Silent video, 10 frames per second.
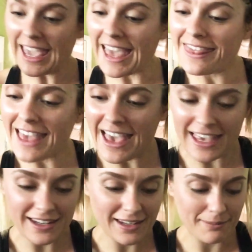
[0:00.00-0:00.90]
And
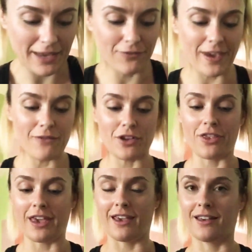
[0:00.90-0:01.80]
then my favorite
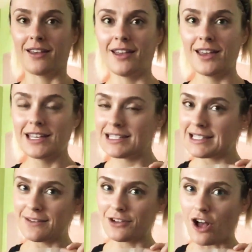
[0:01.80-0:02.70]
thing,
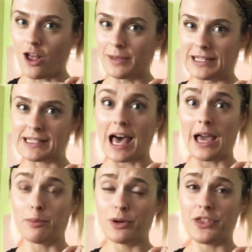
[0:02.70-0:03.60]
slivered almonds.
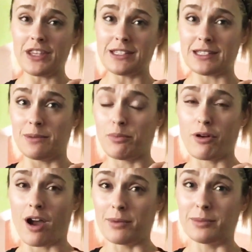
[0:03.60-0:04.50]
I put this in
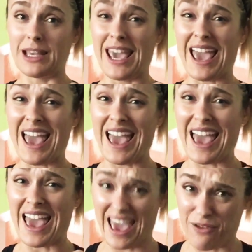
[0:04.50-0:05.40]
probably
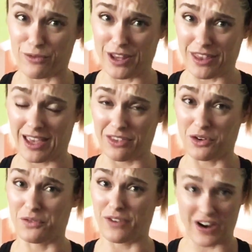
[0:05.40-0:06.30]
everything.
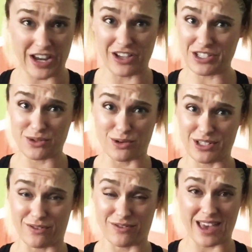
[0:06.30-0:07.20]
They're a very good
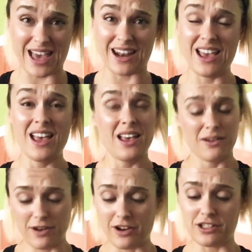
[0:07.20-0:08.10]
source of fat,
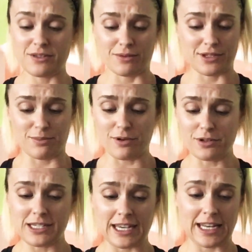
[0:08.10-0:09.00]
very good source of
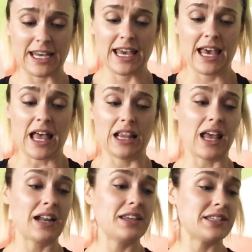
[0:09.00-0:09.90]
protein. A
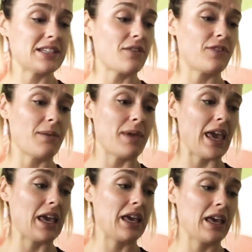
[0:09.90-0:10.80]
lot of this stuff I
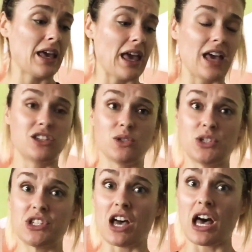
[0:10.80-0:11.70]
make, as you
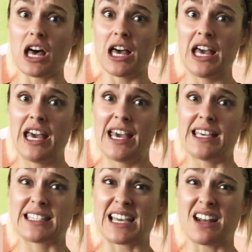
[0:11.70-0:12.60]
saw,
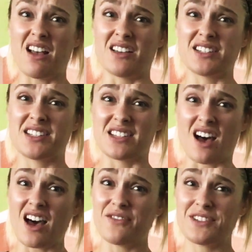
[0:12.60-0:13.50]
is kind of all
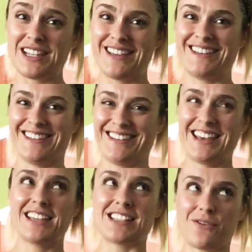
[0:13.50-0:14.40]
soft,
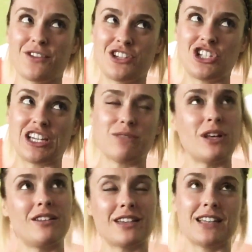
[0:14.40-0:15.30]
except for the chicken.
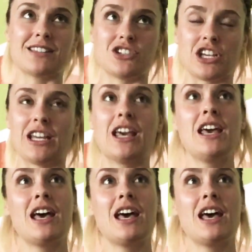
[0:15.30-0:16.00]
Well, I guess the chicken.